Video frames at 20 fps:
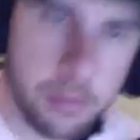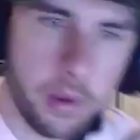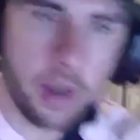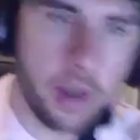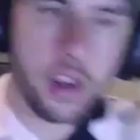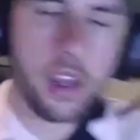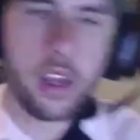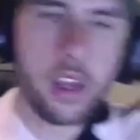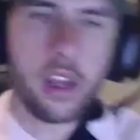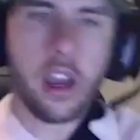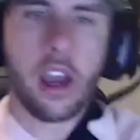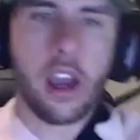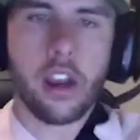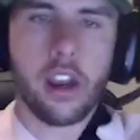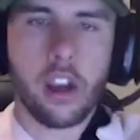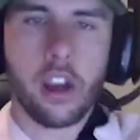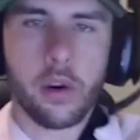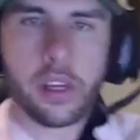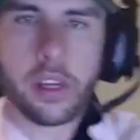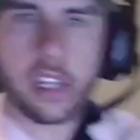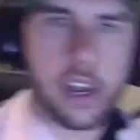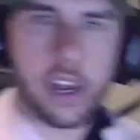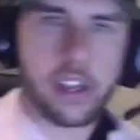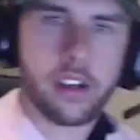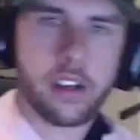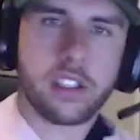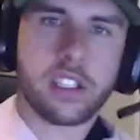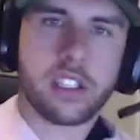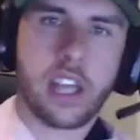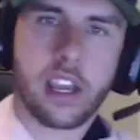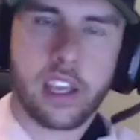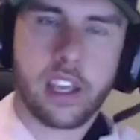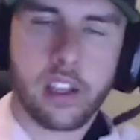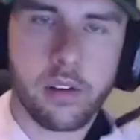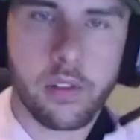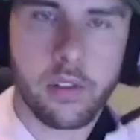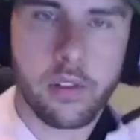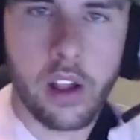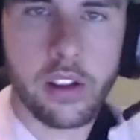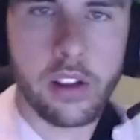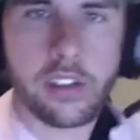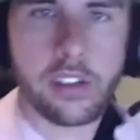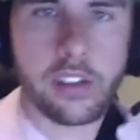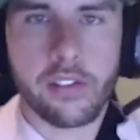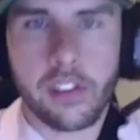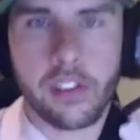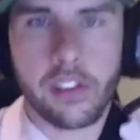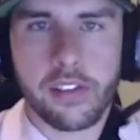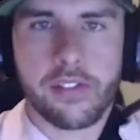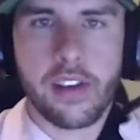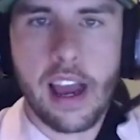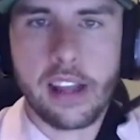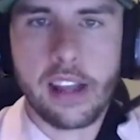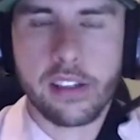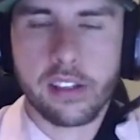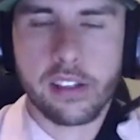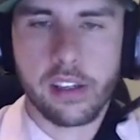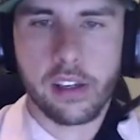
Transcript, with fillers: but I know he got into second relatively fast.